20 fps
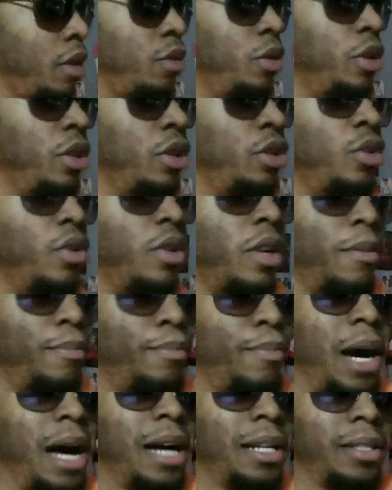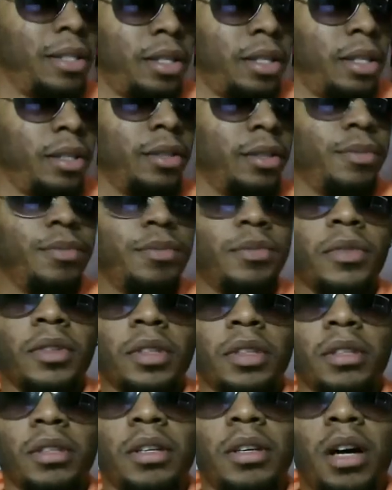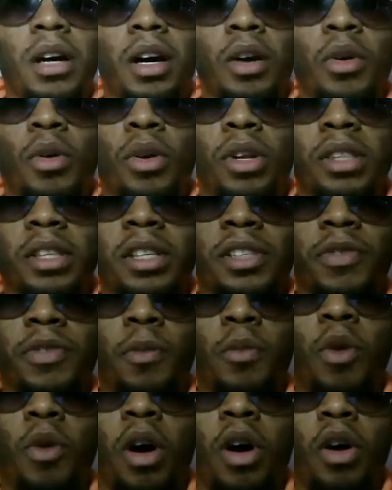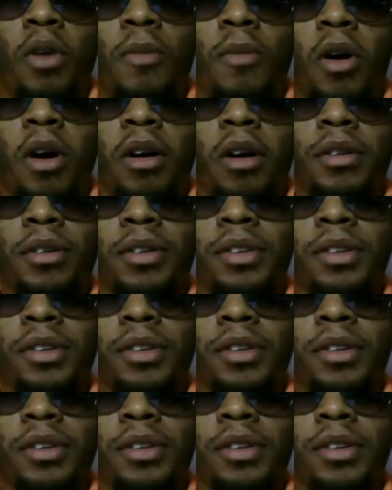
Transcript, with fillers: I'm doing unboxing, uh, ordered this from Walmart.